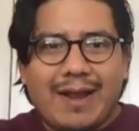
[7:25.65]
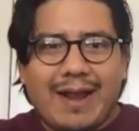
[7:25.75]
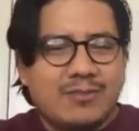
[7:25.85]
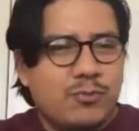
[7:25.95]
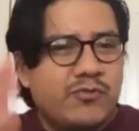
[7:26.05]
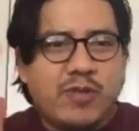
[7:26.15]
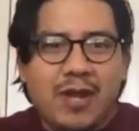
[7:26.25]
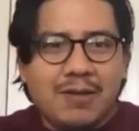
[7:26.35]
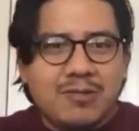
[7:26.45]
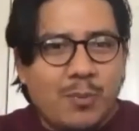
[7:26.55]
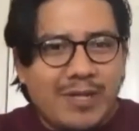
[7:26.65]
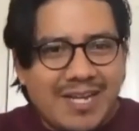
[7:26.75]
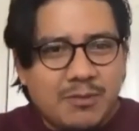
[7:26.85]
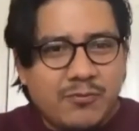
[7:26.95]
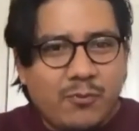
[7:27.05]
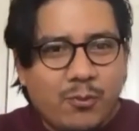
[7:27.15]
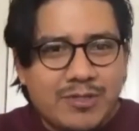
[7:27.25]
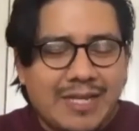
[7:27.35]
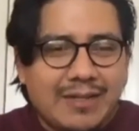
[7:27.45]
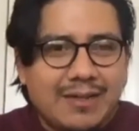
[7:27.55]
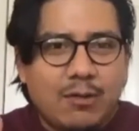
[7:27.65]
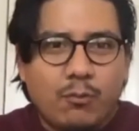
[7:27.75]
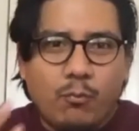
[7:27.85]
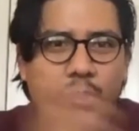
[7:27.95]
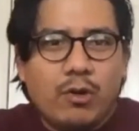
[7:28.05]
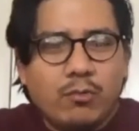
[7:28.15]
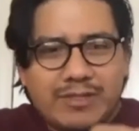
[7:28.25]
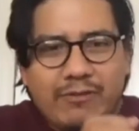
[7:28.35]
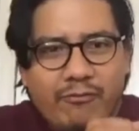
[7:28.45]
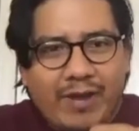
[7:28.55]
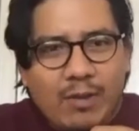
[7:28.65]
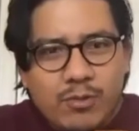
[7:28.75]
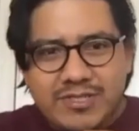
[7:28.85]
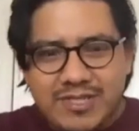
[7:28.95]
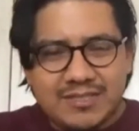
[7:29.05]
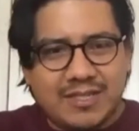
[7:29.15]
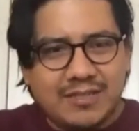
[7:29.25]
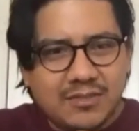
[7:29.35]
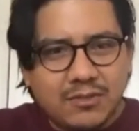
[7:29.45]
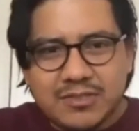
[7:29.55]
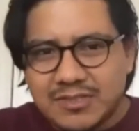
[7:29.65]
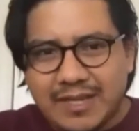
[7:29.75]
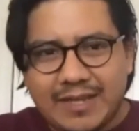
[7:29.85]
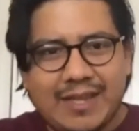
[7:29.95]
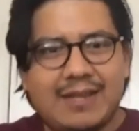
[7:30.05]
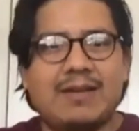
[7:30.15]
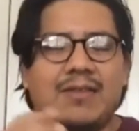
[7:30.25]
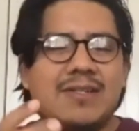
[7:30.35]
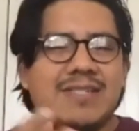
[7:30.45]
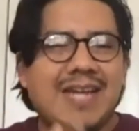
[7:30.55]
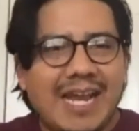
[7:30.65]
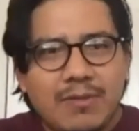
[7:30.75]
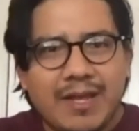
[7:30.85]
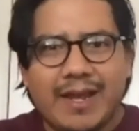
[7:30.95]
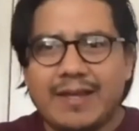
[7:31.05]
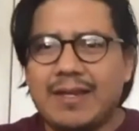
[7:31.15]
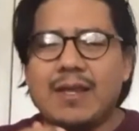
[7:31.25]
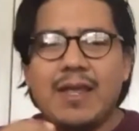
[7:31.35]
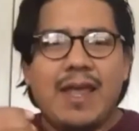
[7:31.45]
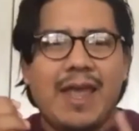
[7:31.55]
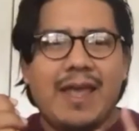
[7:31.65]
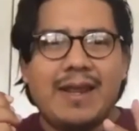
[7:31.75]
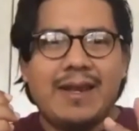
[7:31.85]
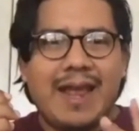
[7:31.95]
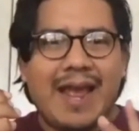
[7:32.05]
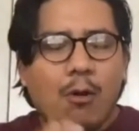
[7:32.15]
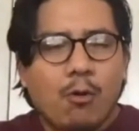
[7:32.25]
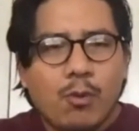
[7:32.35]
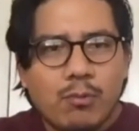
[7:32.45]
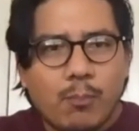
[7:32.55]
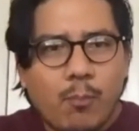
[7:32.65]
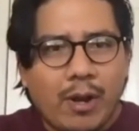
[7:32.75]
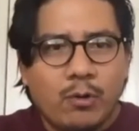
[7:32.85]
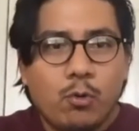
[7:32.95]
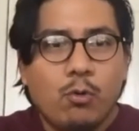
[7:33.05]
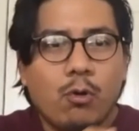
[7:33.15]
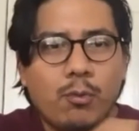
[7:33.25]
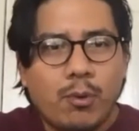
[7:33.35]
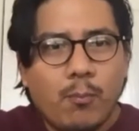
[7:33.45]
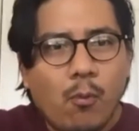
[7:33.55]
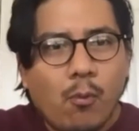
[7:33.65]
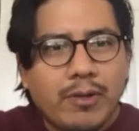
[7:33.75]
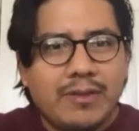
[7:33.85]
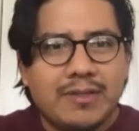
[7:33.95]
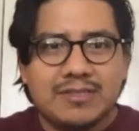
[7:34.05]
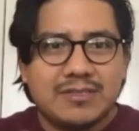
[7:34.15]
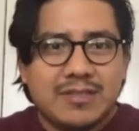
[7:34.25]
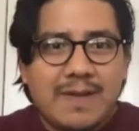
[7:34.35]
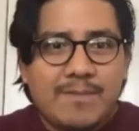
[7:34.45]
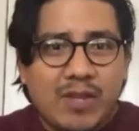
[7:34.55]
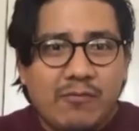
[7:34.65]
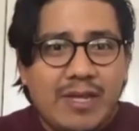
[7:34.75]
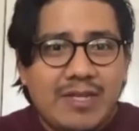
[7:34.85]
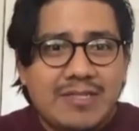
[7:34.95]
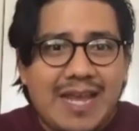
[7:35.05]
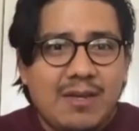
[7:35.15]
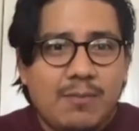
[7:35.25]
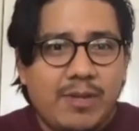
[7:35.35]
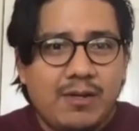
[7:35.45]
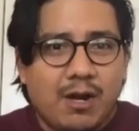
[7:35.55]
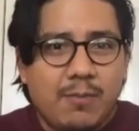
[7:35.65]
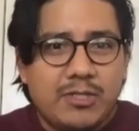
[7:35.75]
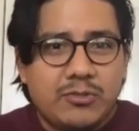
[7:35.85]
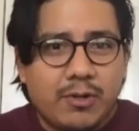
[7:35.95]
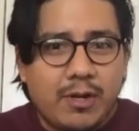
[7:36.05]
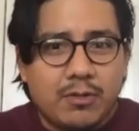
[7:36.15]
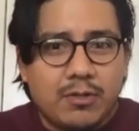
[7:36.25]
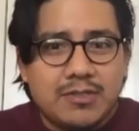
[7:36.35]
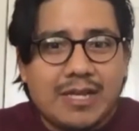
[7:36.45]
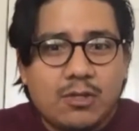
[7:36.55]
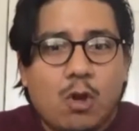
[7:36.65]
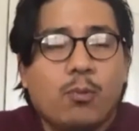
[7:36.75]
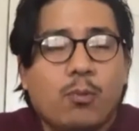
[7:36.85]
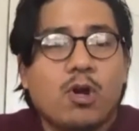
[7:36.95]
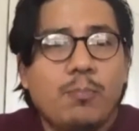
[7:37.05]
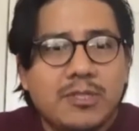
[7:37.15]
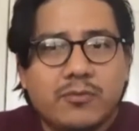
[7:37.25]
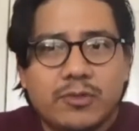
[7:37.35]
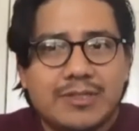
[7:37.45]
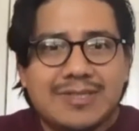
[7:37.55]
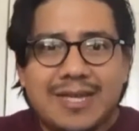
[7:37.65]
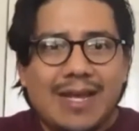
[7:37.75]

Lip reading: as we've talked so many times before, is that we don't define what success looks like, and on the timeline, and how are we and who are we reporting this. If things end up being arbitrary or there's like no purpose for this,